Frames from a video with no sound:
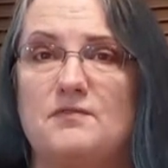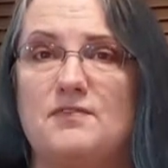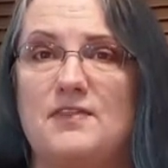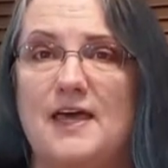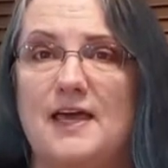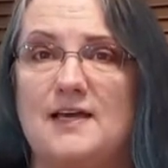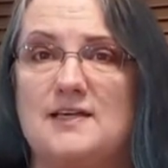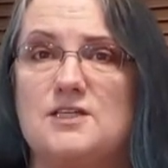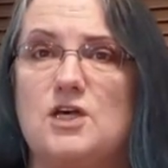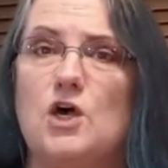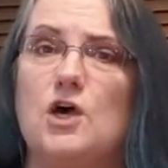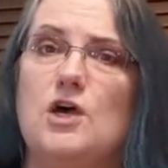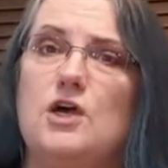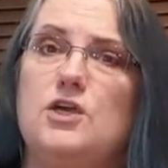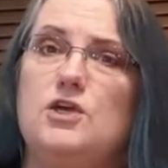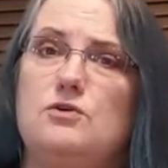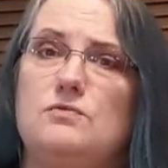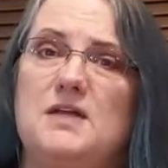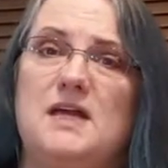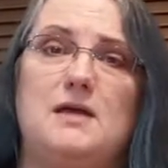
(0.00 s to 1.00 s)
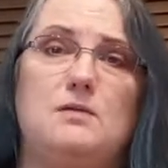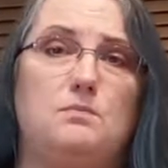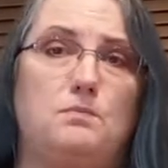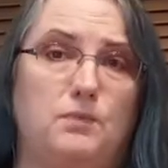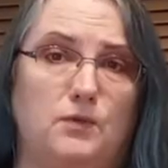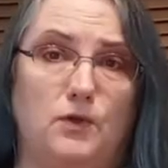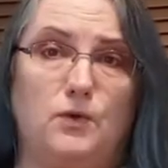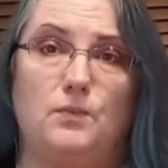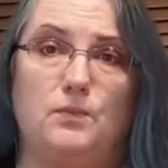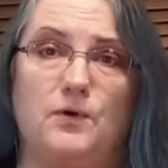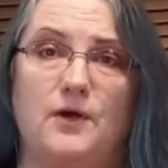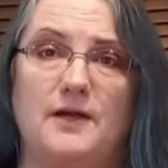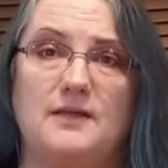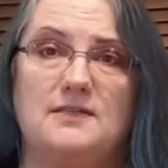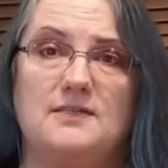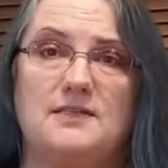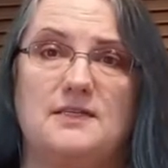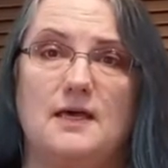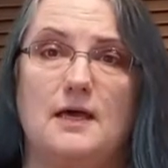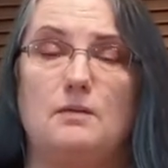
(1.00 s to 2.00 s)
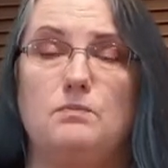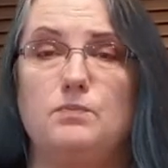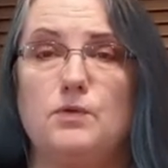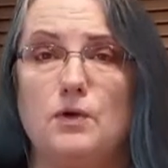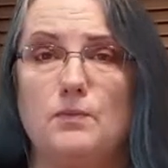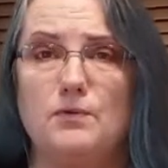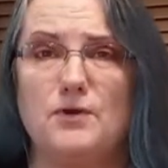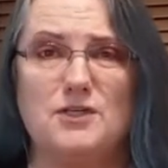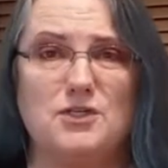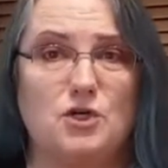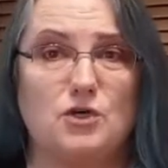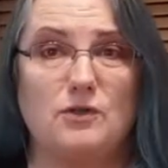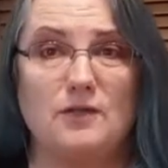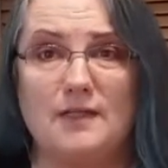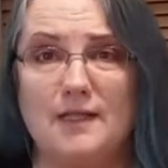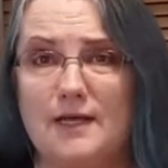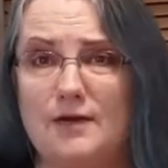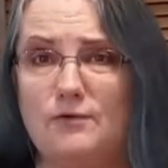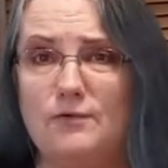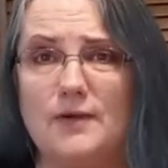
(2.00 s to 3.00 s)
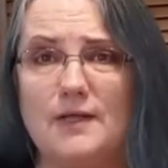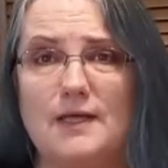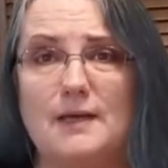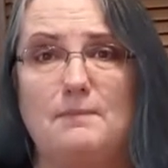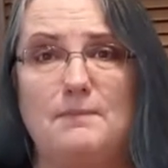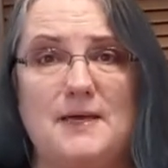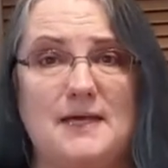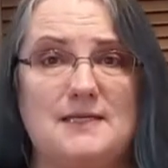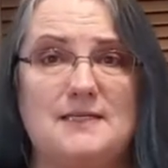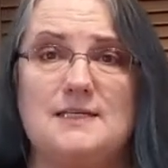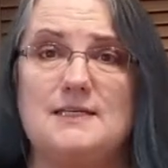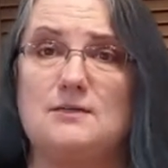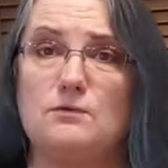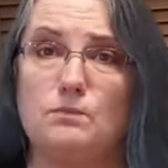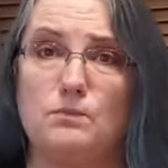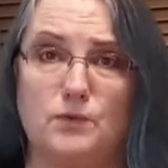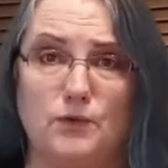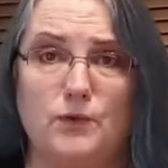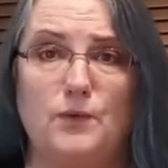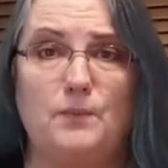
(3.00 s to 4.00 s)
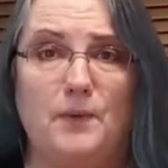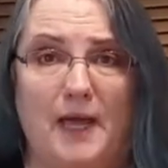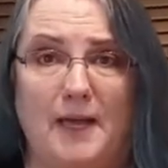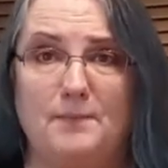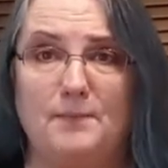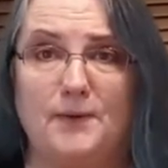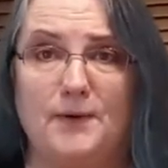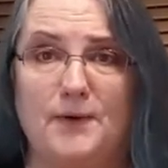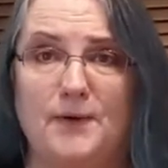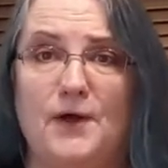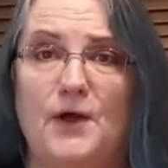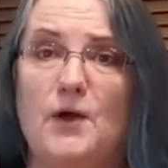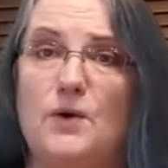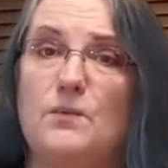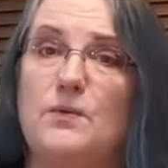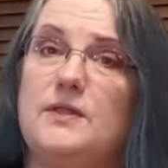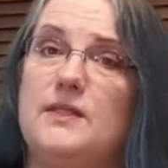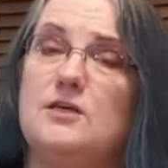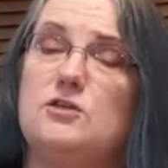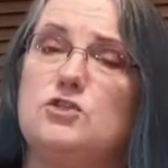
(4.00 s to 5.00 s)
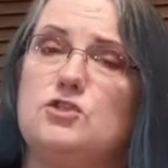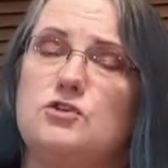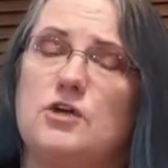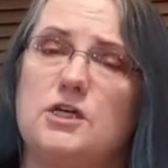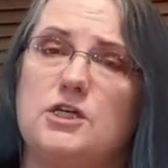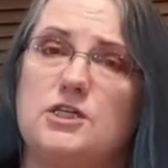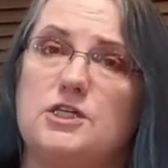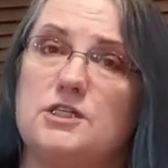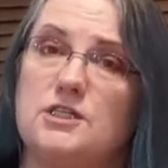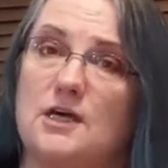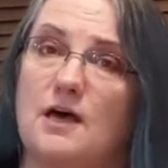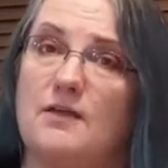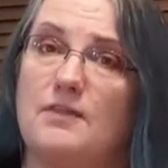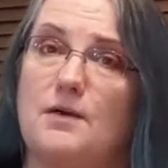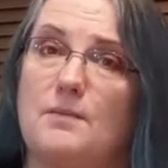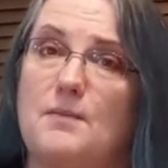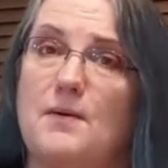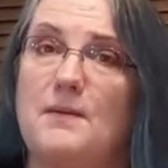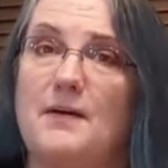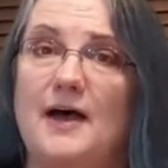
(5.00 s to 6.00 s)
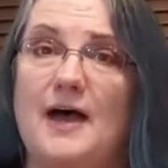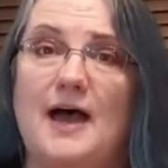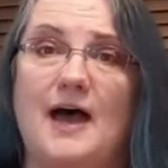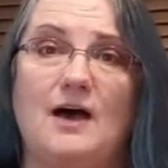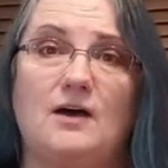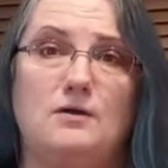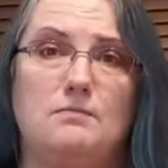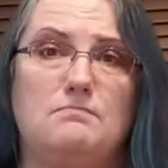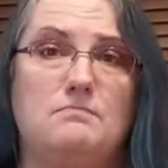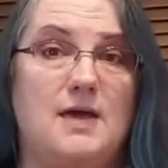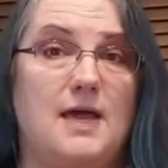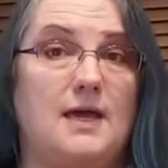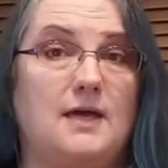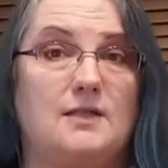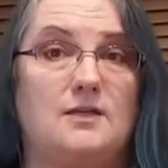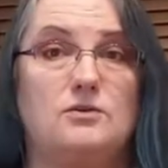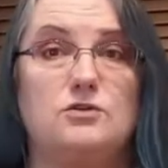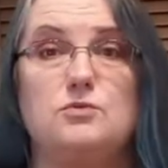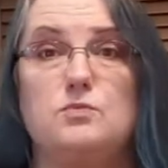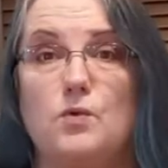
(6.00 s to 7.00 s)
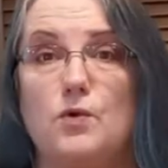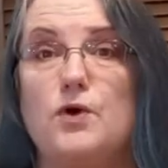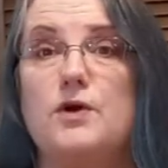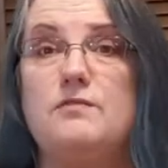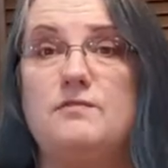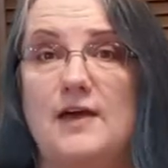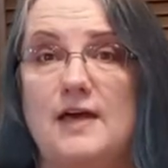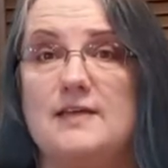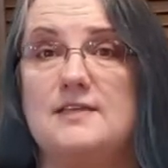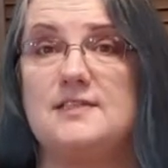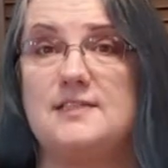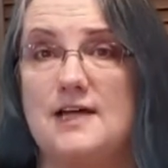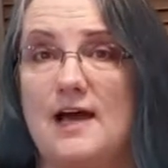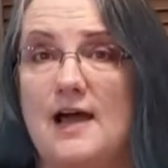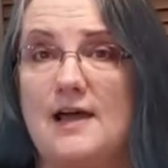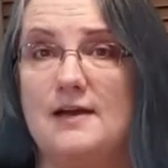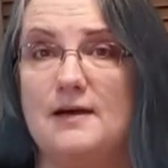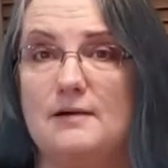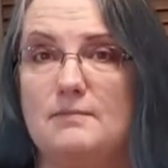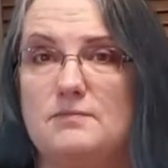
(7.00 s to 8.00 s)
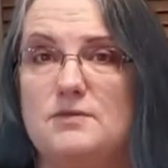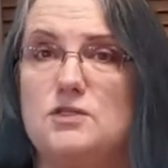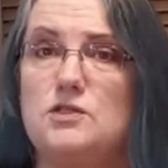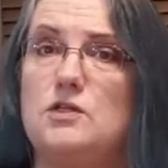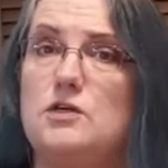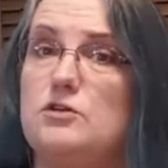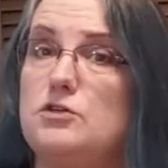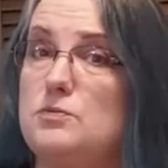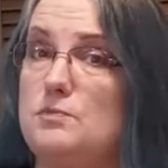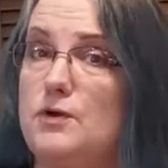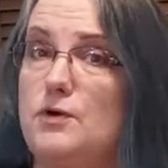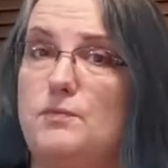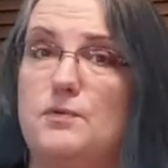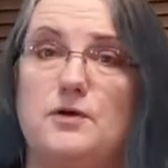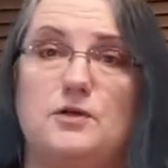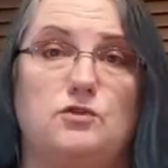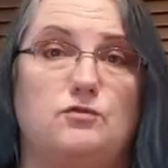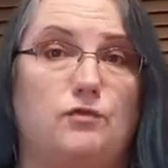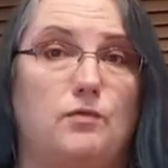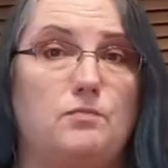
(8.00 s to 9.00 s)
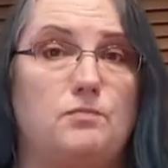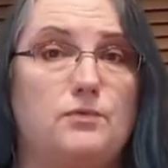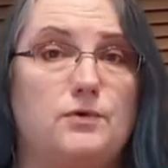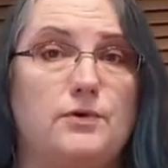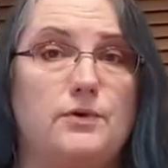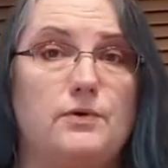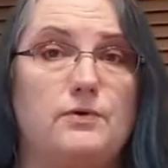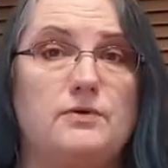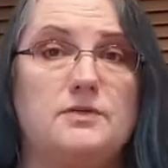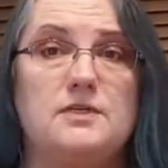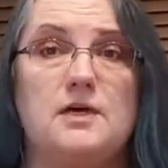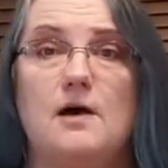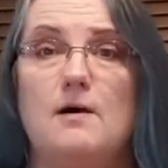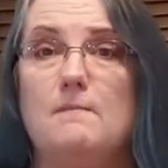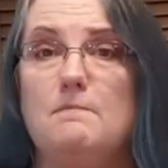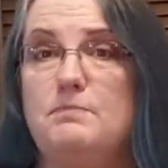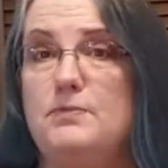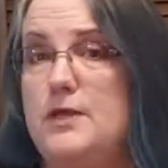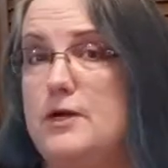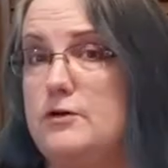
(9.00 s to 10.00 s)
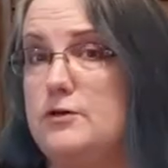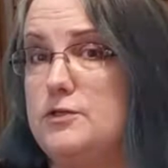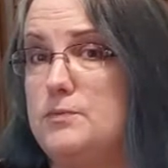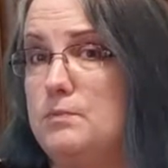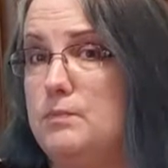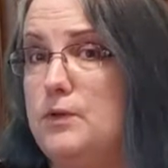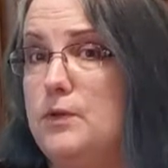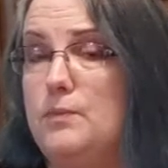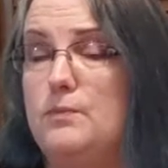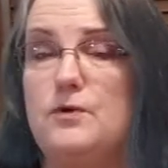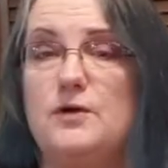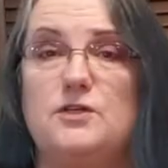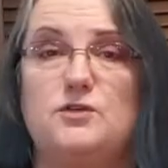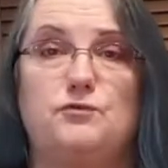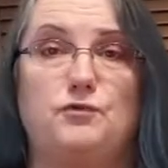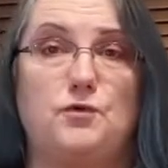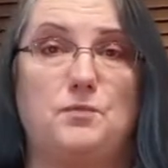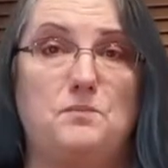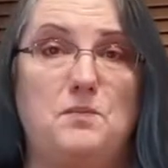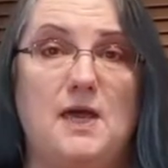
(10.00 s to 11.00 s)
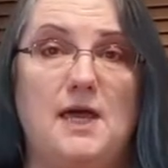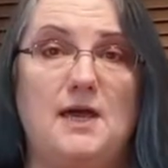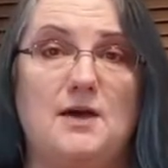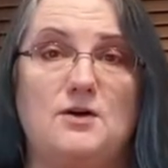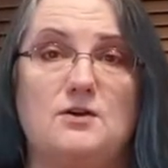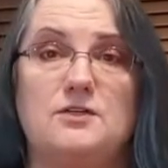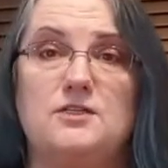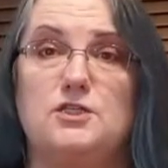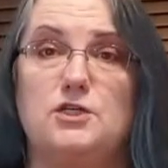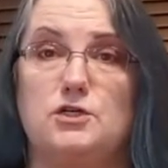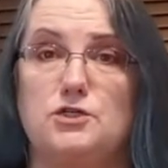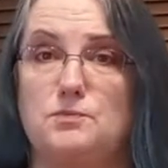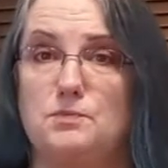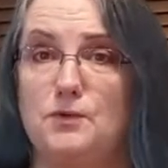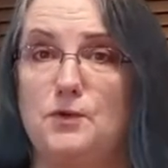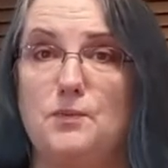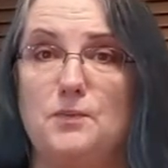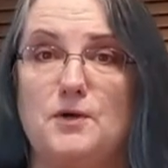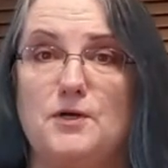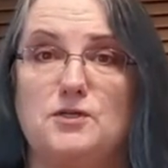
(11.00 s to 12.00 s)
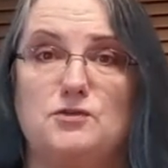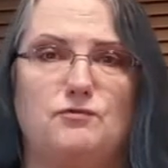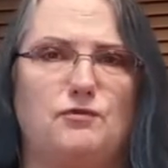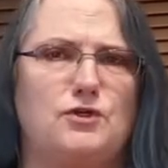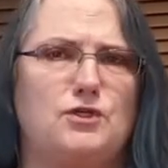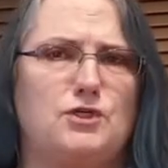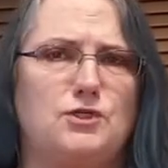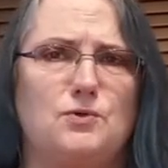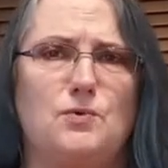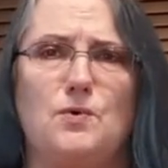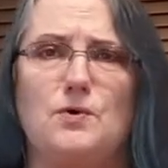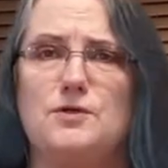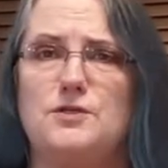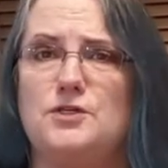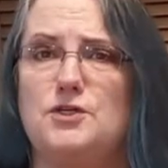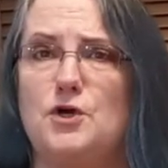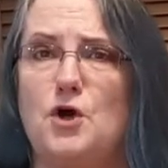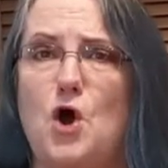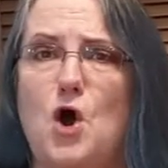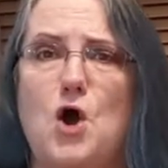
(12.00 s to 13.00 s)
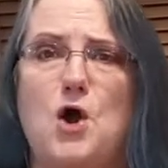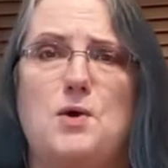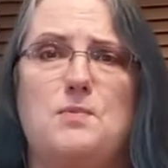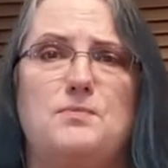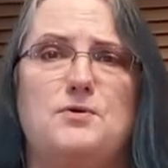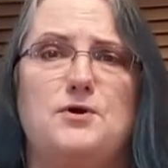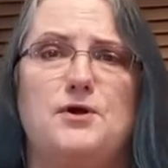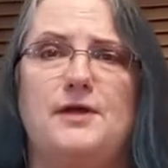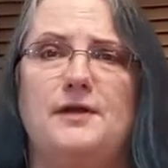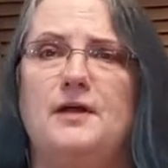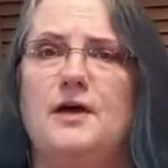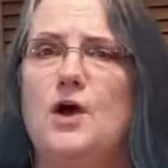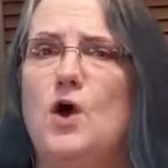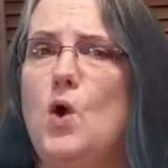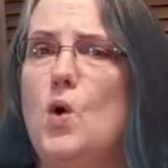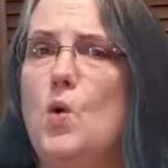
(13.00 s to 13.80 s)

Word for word: of things, you need blueprints. And blueprints are literally pieces of blue paper with instructions on them about how to make those more advanced items. There's blueprints for brews, there's blueprints for meals, there's blueprints for swords and armor and